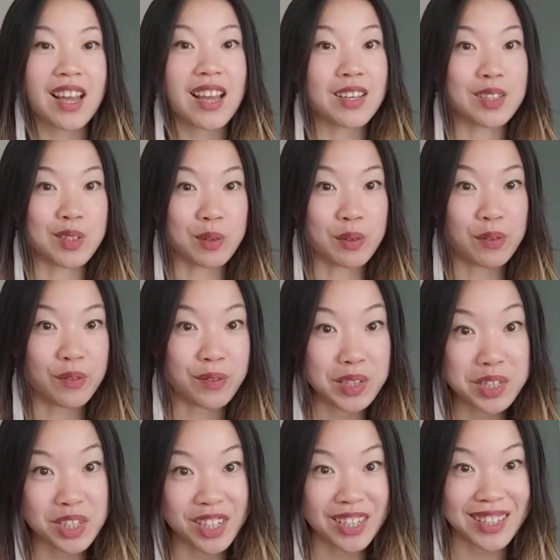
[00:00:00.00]
So the
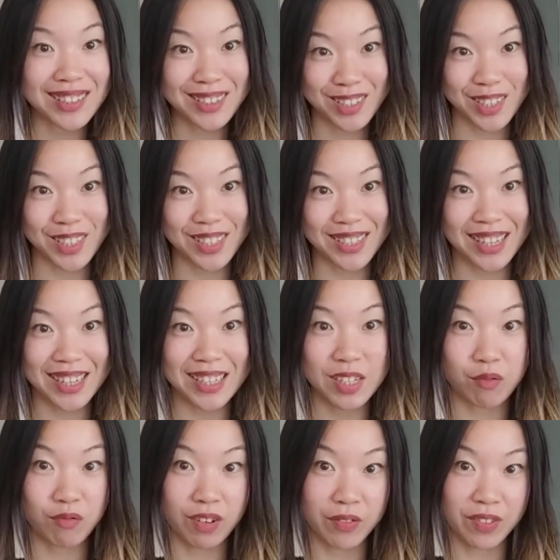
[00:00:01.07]
vision is just a
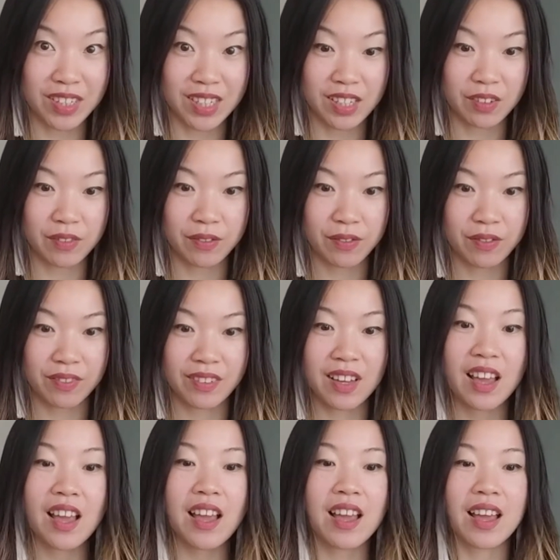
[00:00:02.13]
derivative.
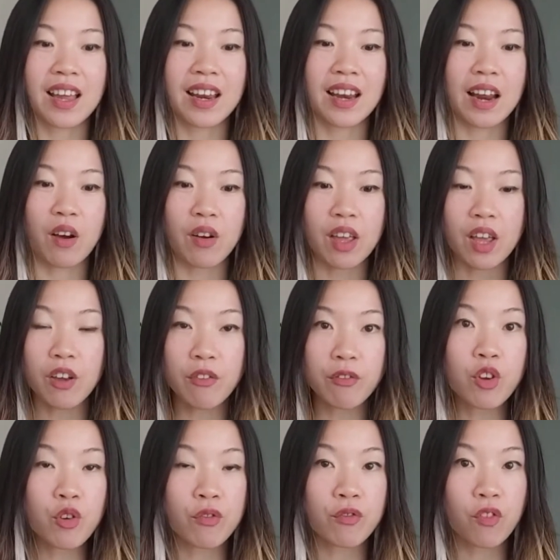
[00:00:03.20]
Now, if
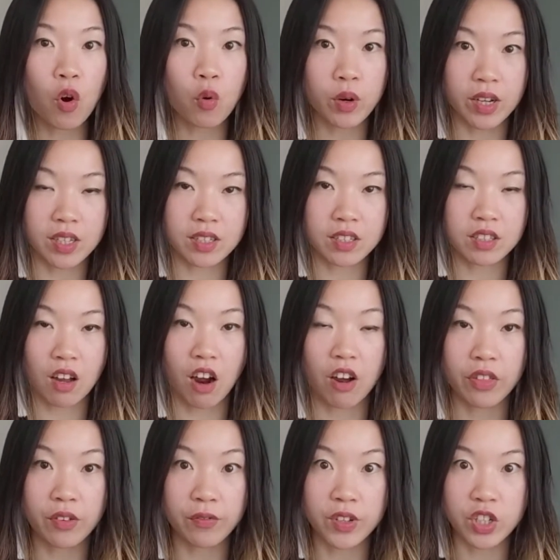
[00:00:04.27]
you focus
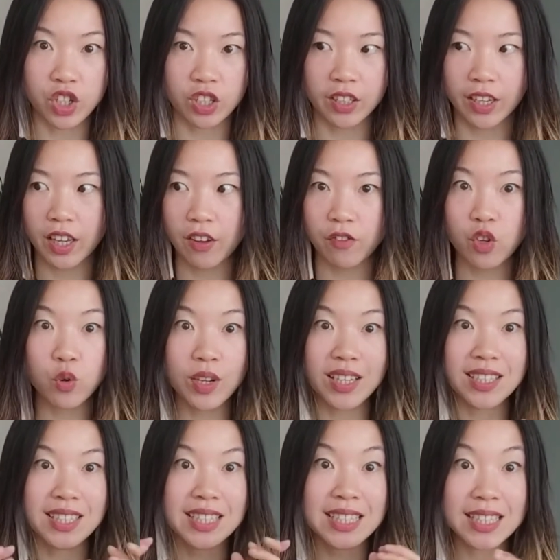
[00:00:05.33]
on the vision, like if you can
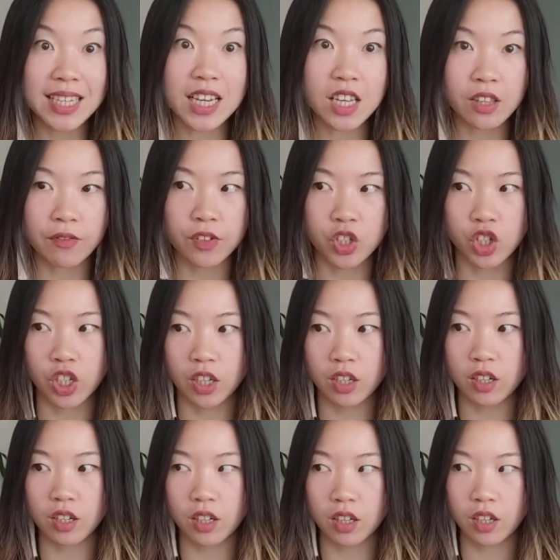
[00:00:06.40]
see the
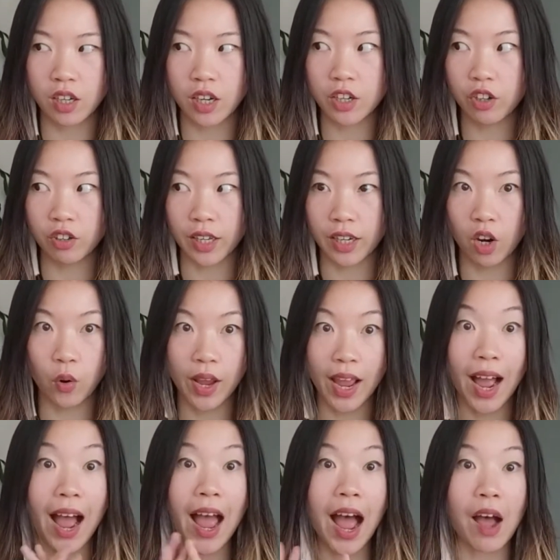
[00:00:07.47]
vision and you're like, okay,
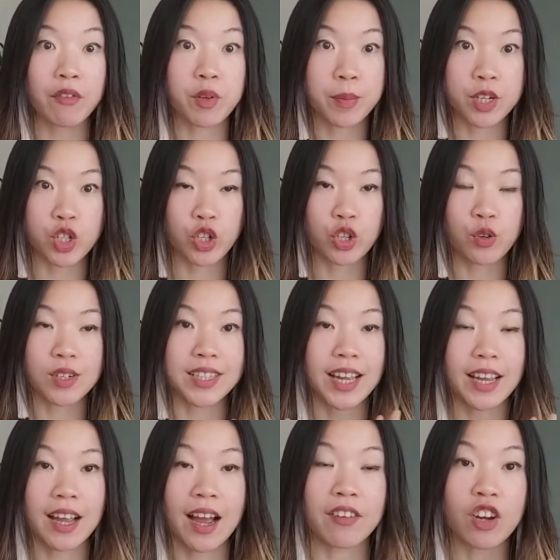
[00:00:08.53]
I have the picture, Eunice, I
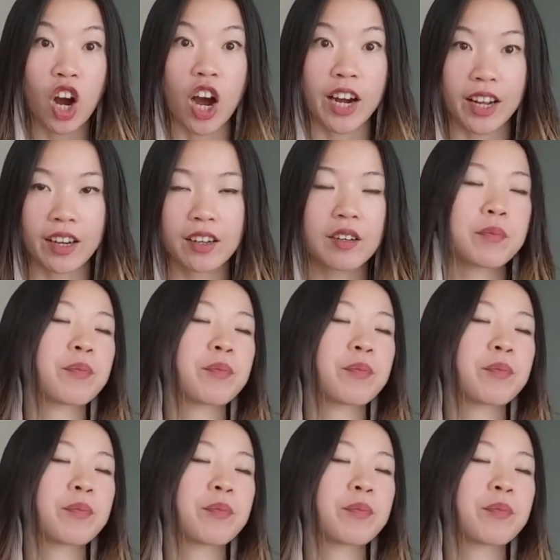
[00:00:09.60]
got it.